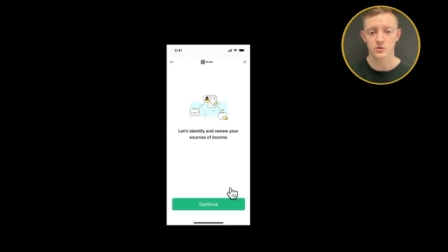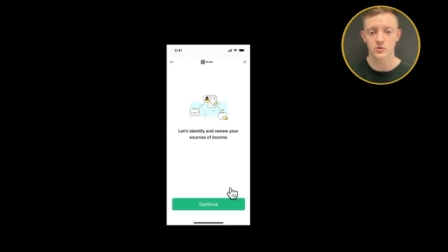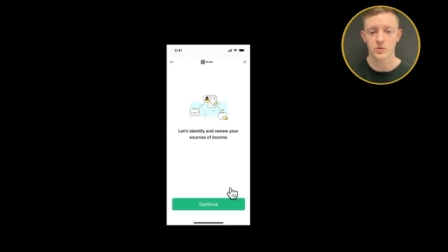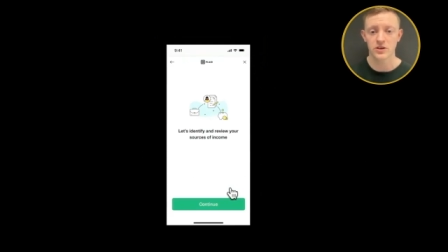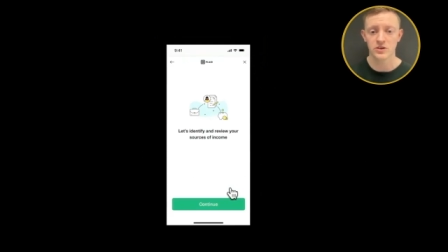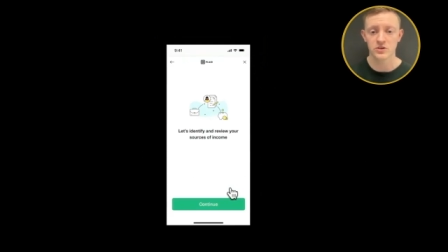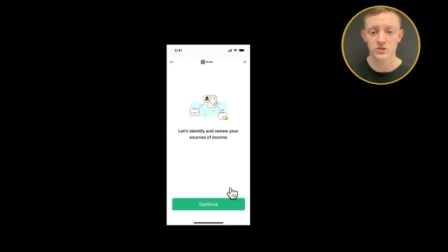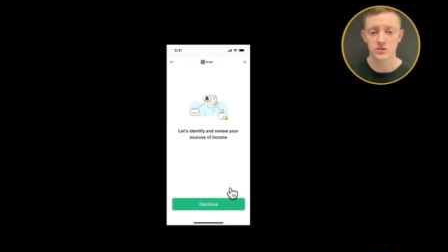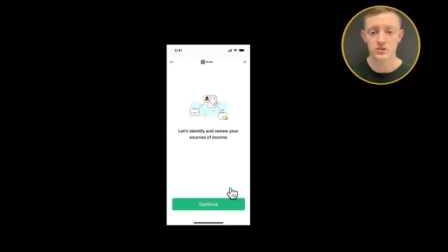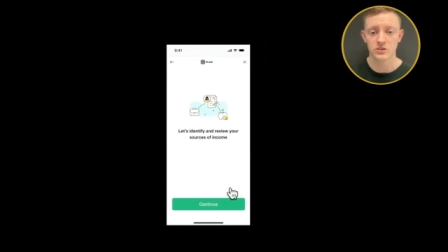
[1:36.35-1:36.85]
where
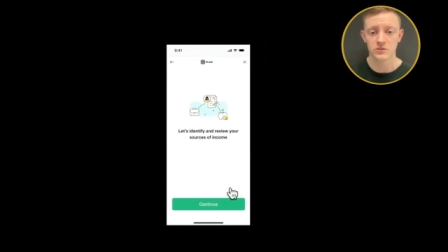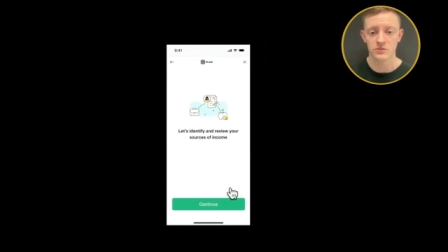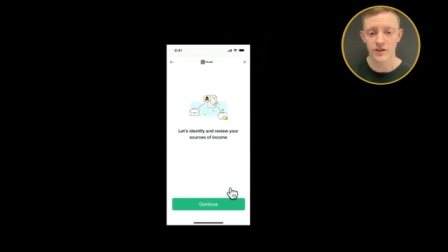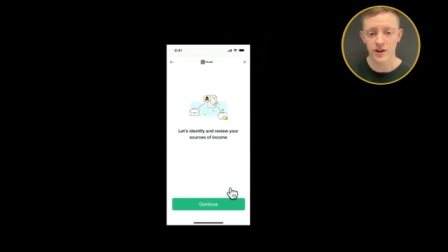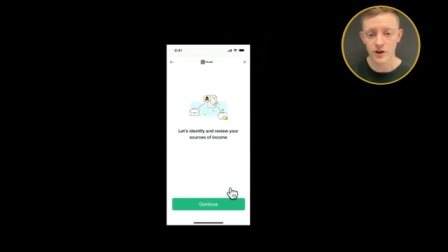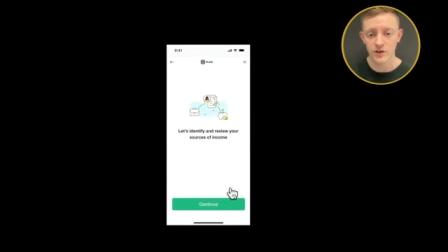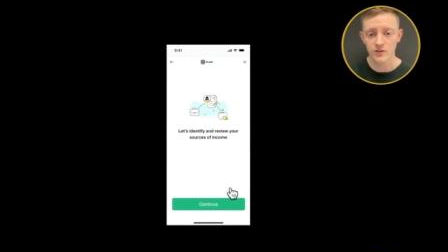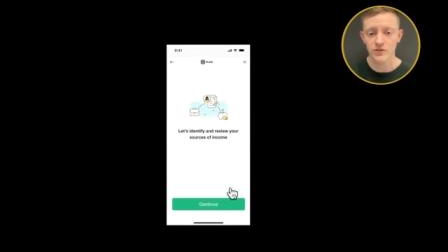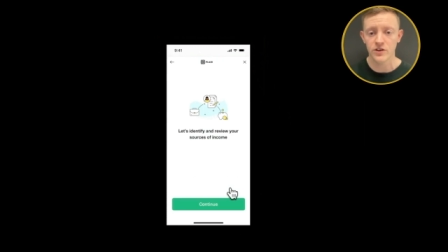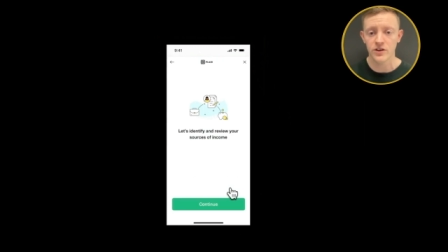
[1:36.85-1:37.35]
you can
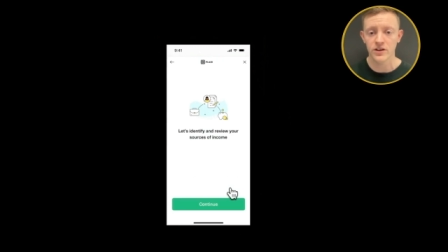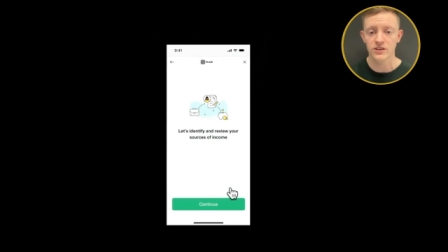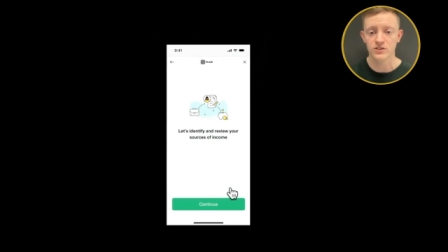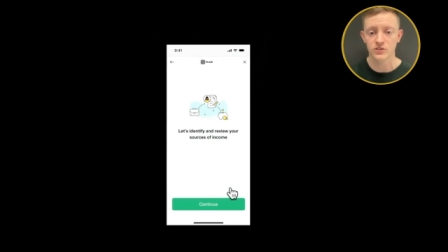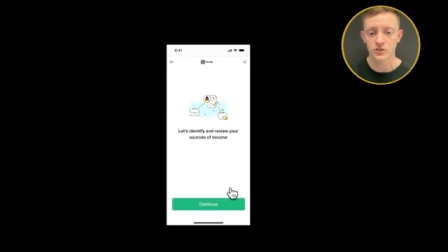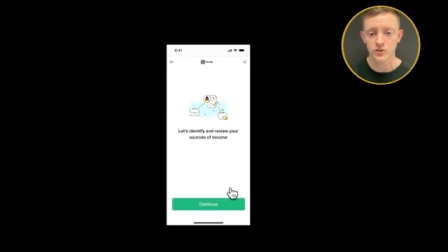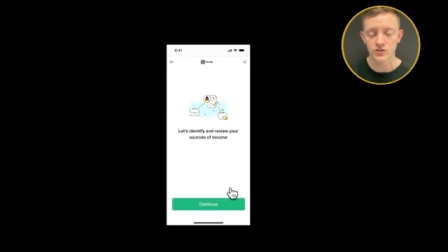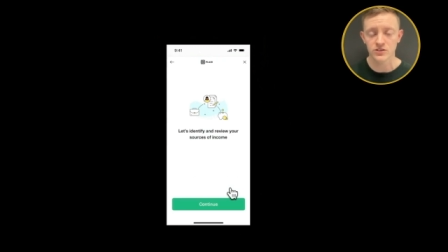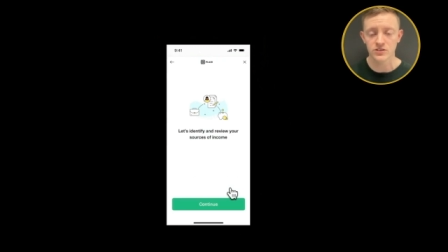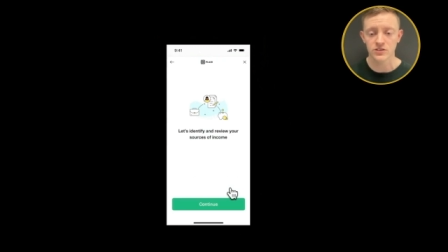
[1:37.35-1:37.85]
verify the
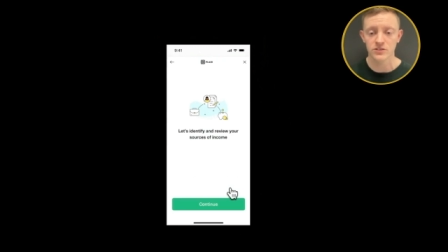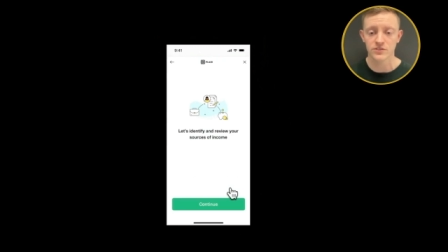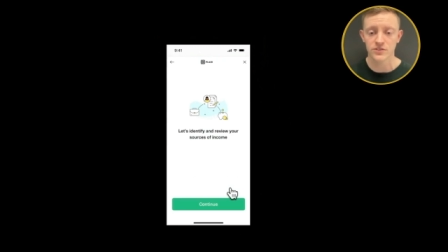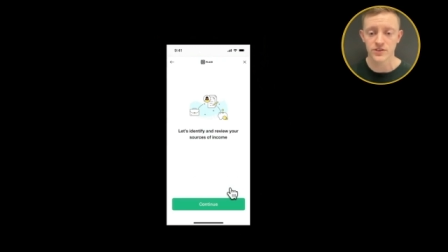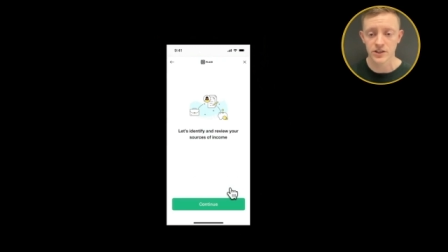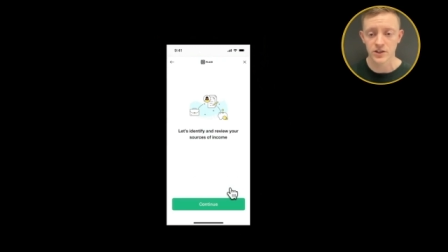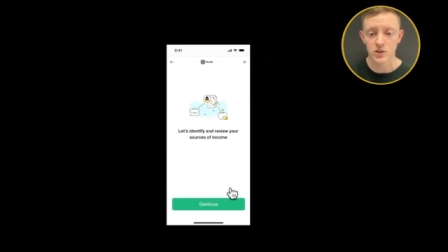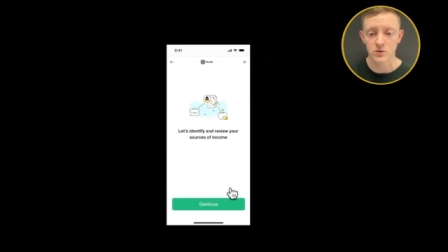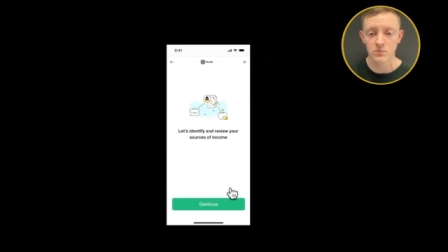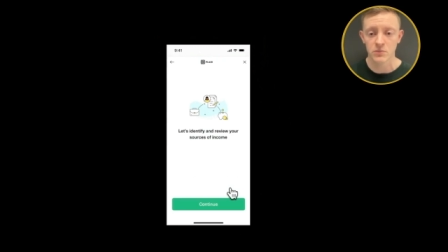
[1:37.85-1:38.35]
sources of
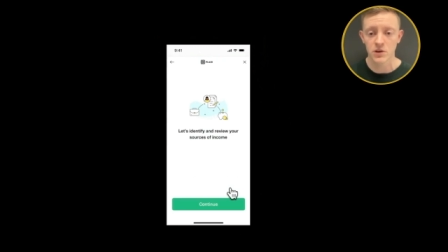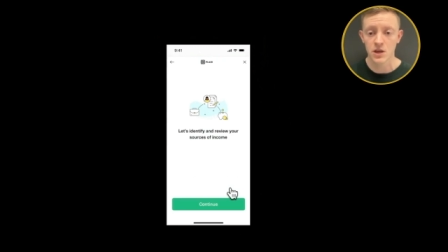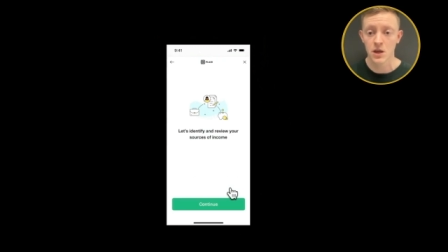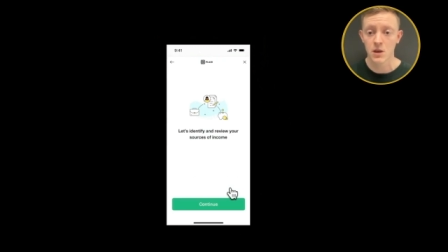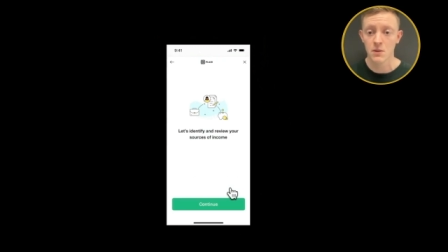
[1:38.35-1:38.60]
income